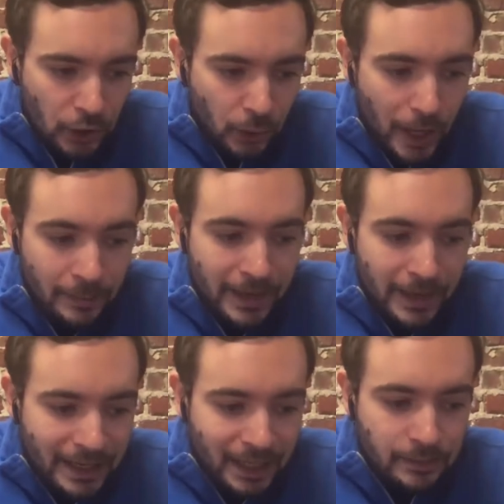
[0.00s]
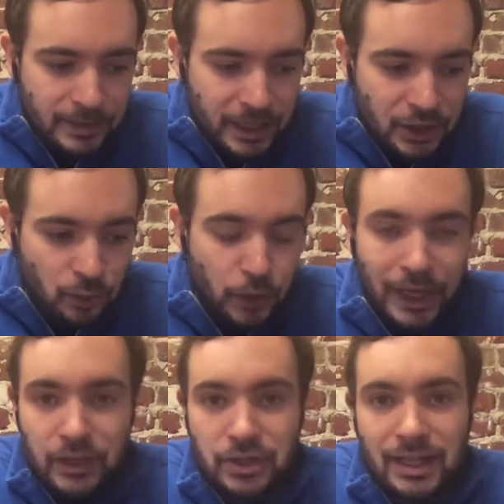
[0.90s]
API documentation where you
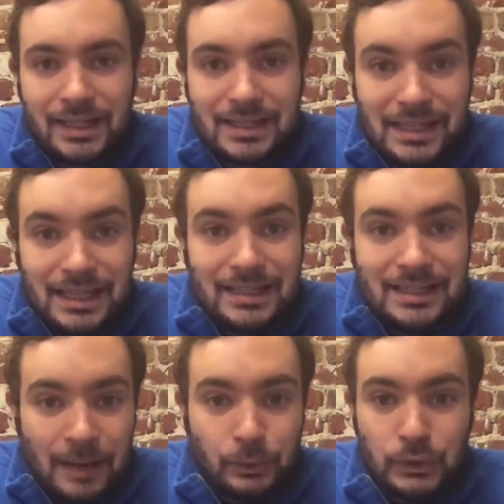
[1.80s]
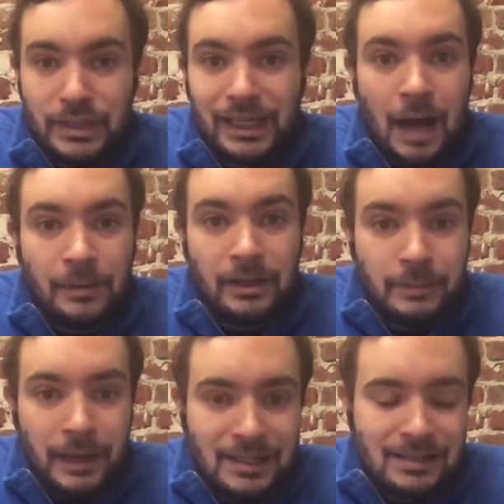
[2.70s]
can actually like see examples and copy
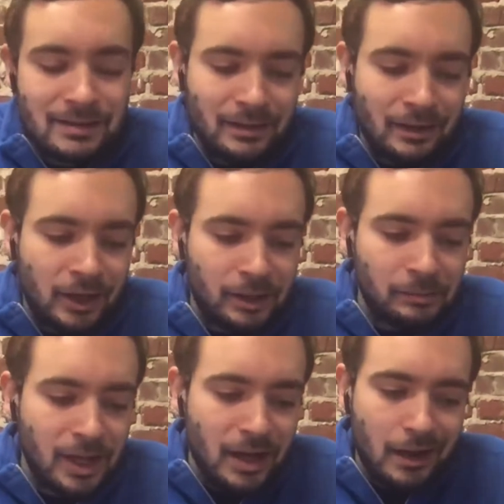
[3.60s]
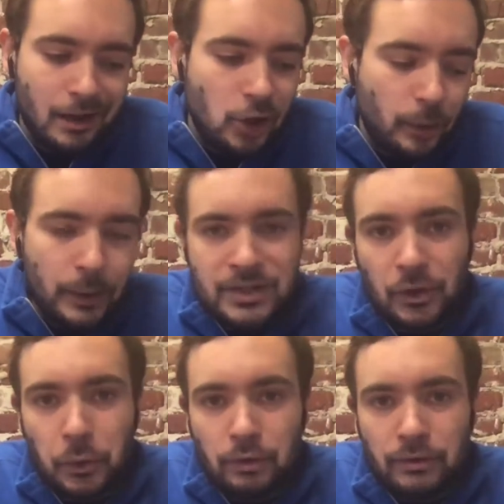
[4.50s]
and paste. Nobody wants
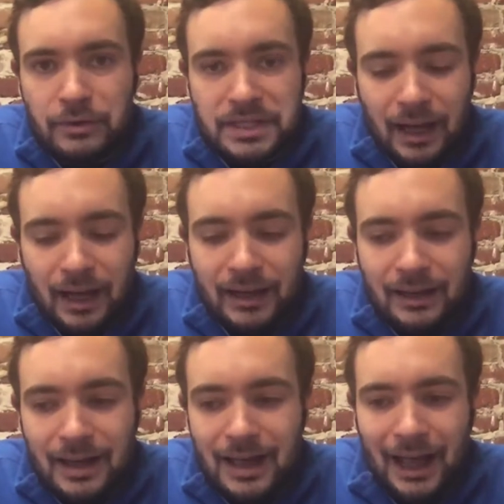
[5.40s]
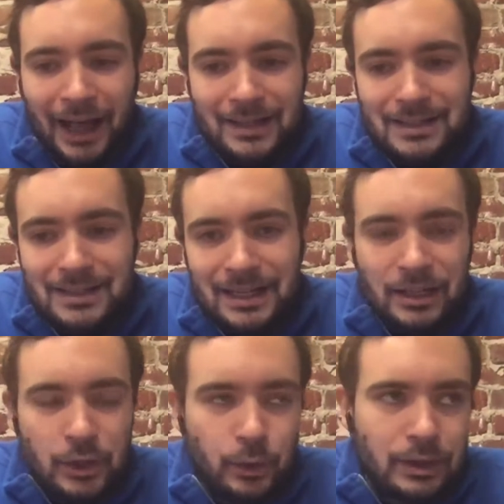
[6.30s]
to go to a reference guide and see
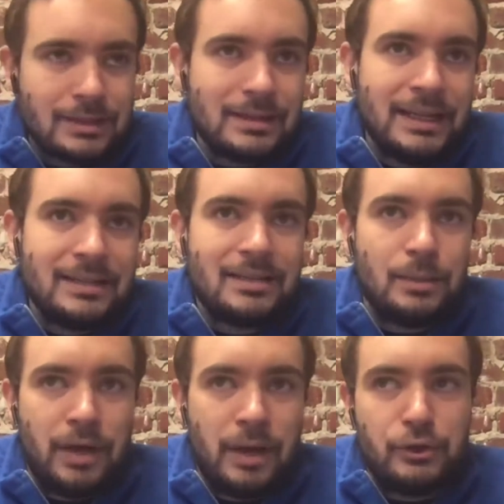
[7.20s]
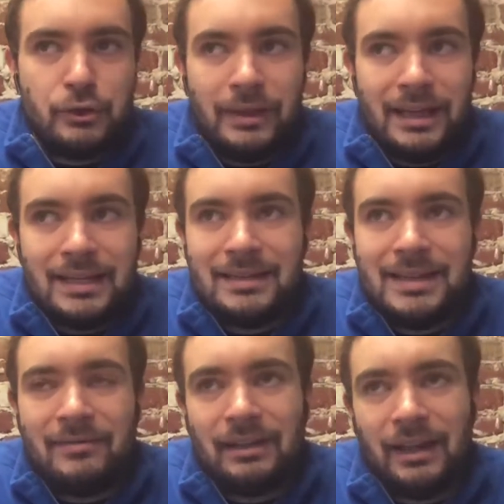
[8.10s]
the URL is this, the parameters are this,
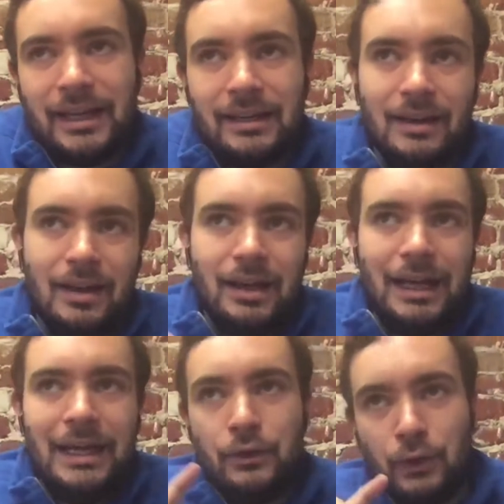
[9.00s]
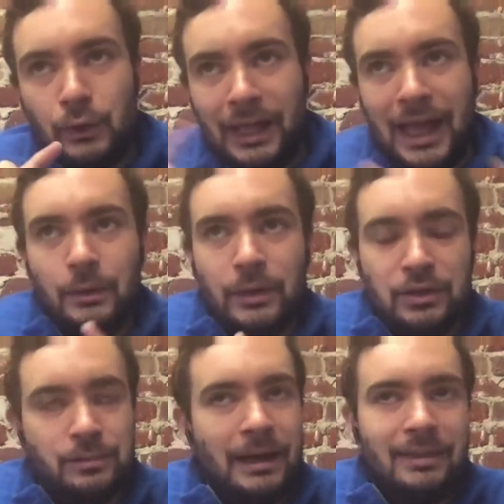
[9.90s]
and have to like in their own
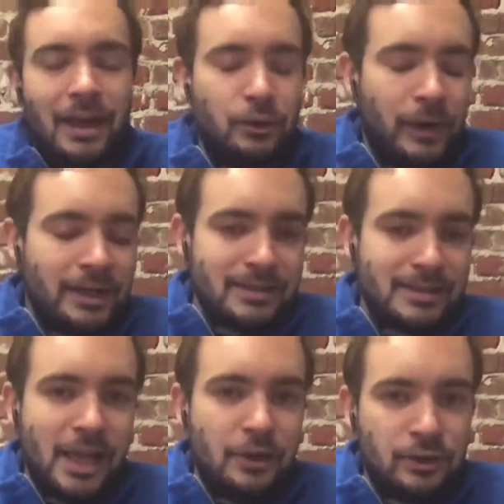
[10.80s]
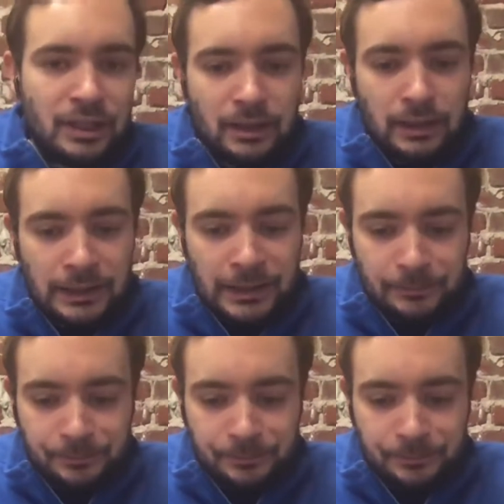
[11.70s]
language, Python, Rails, etc.